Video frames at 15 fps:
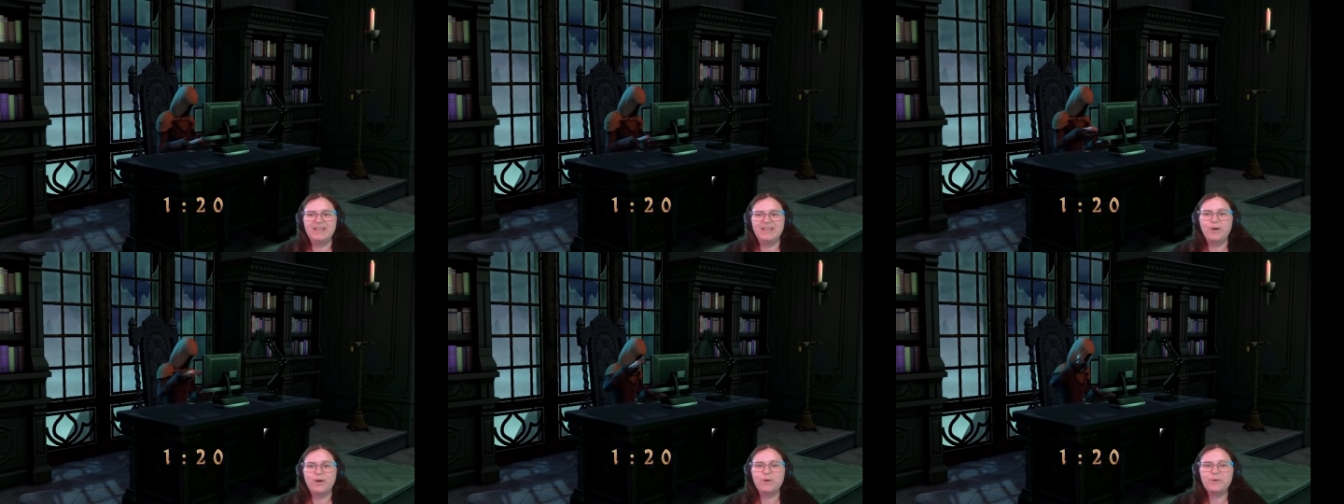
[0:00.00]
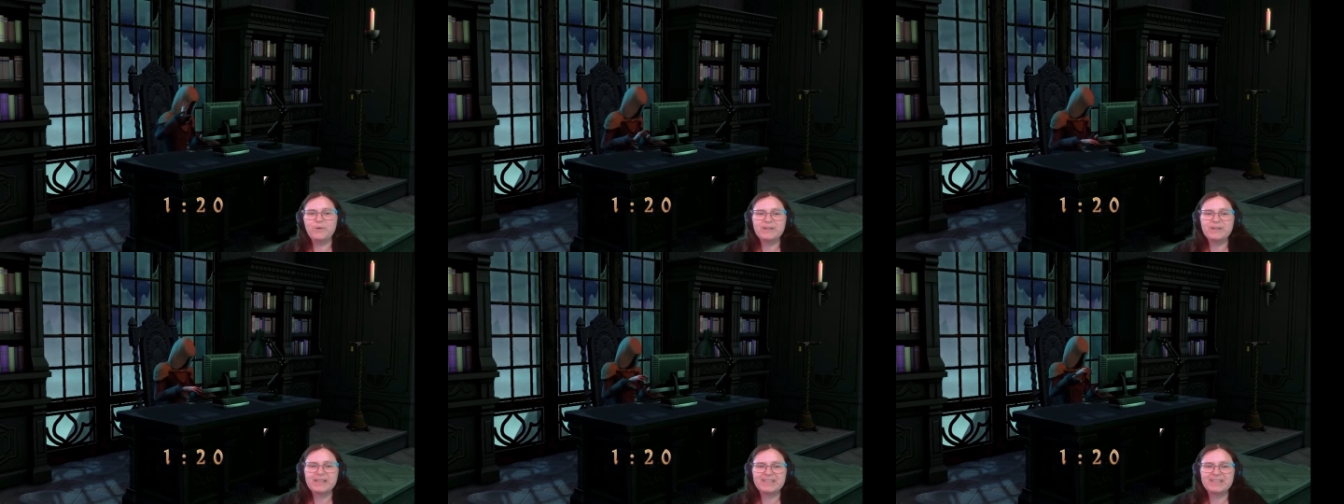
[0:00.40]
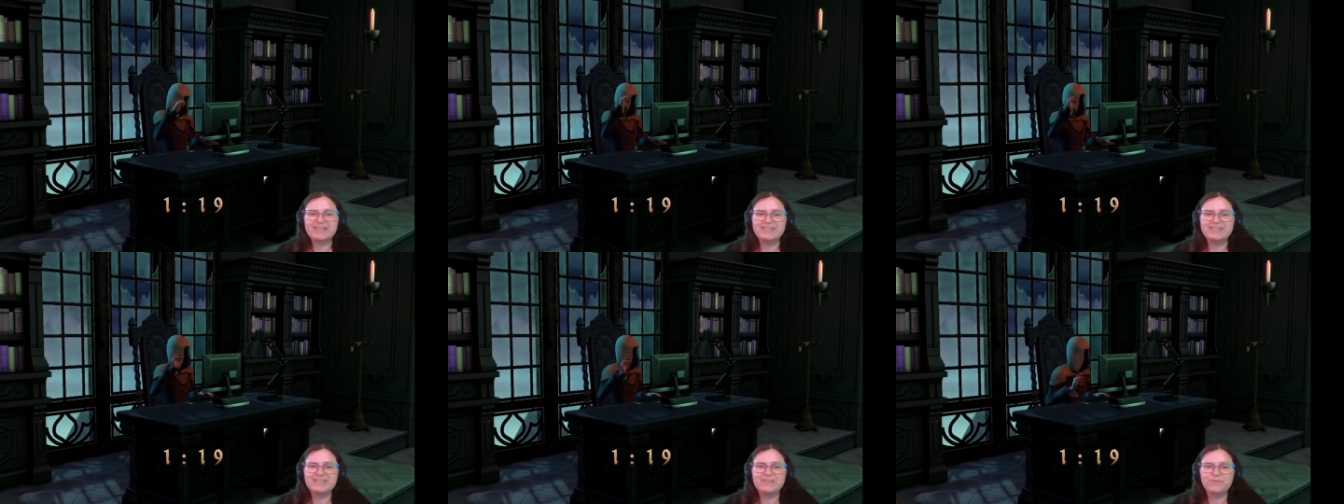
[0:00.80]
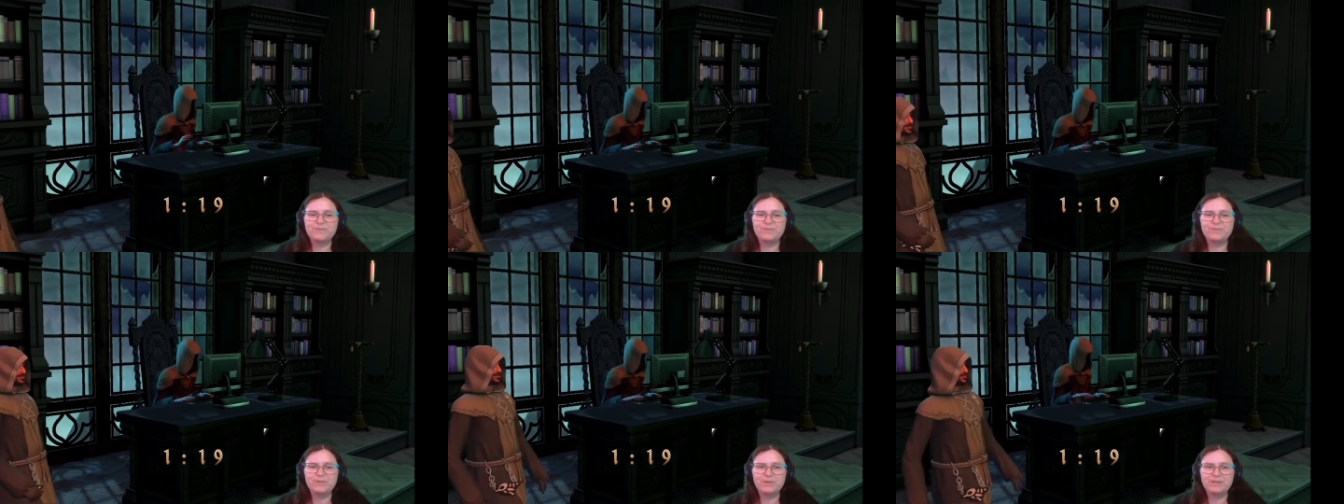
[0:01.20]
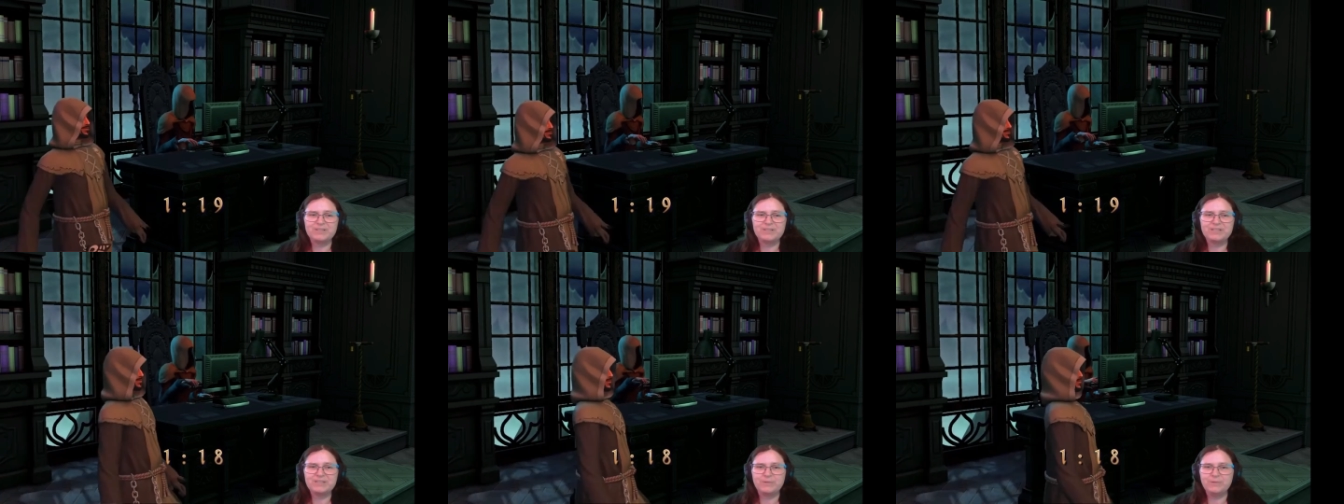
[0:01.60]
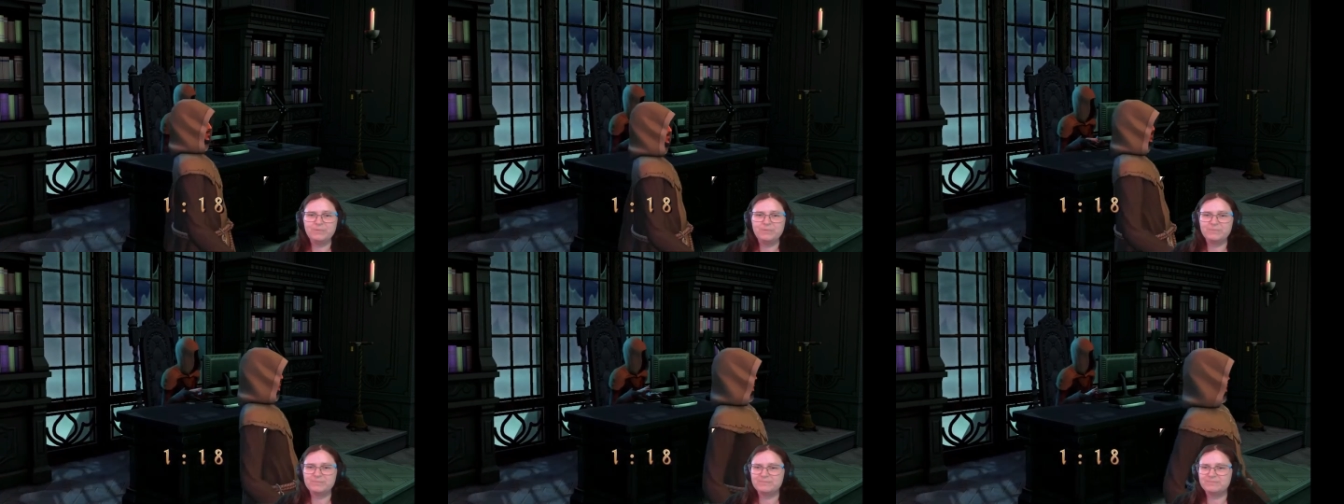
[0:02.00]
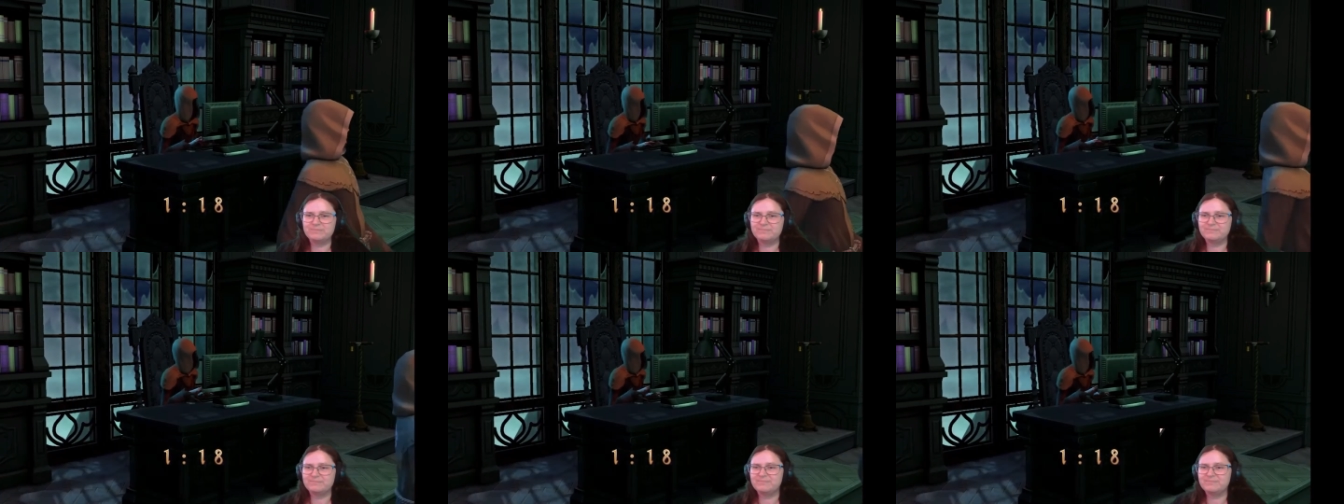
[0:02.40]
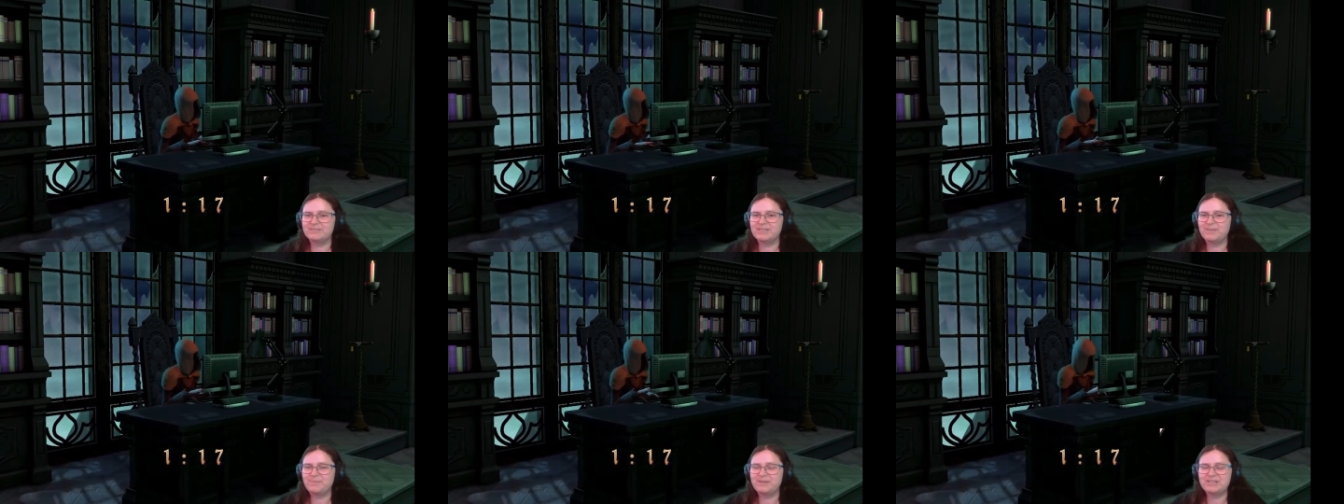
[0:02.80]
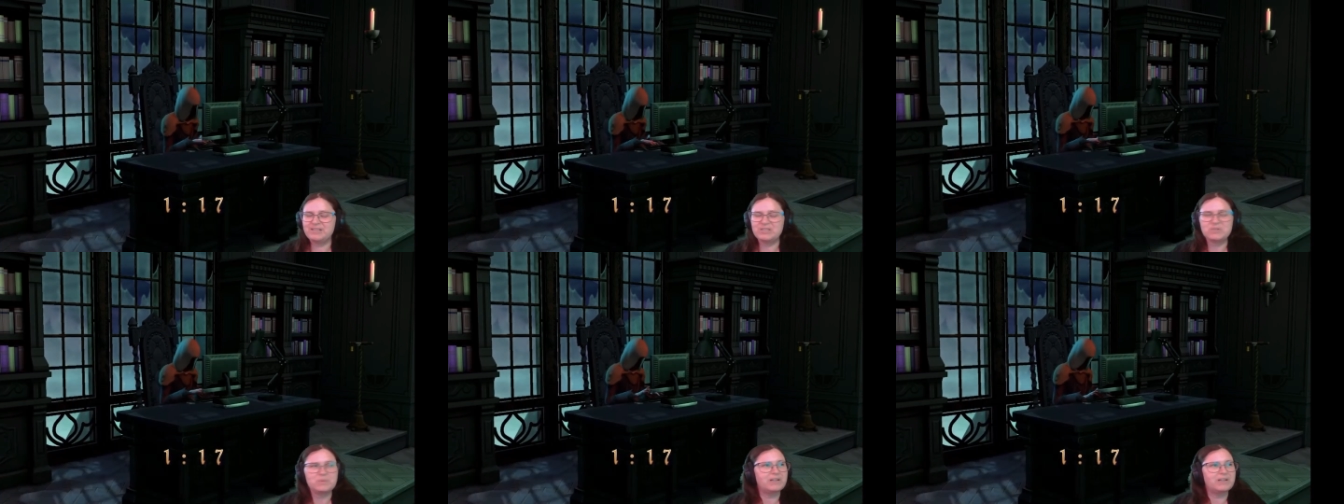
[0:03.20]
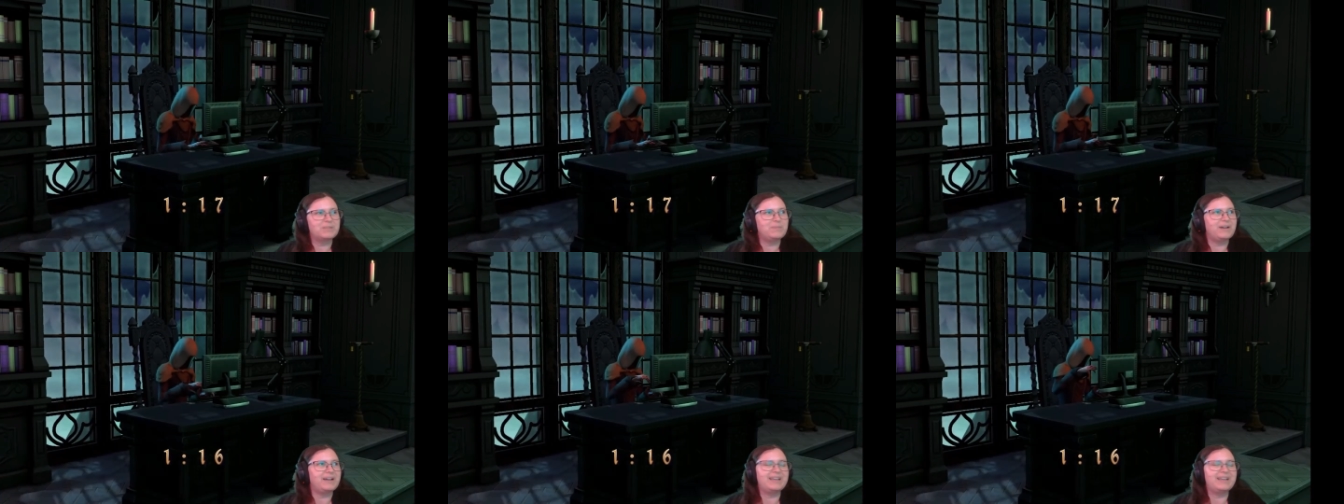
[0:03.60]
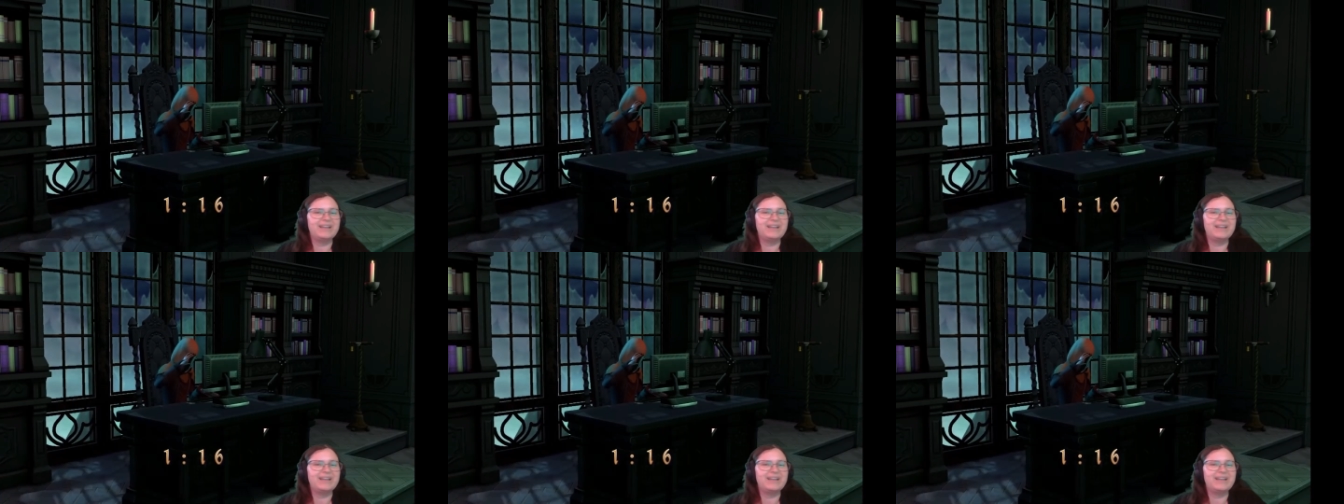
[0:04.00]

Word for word: Oh, and I think that's a new floor, too. Oh, somebody just walked by.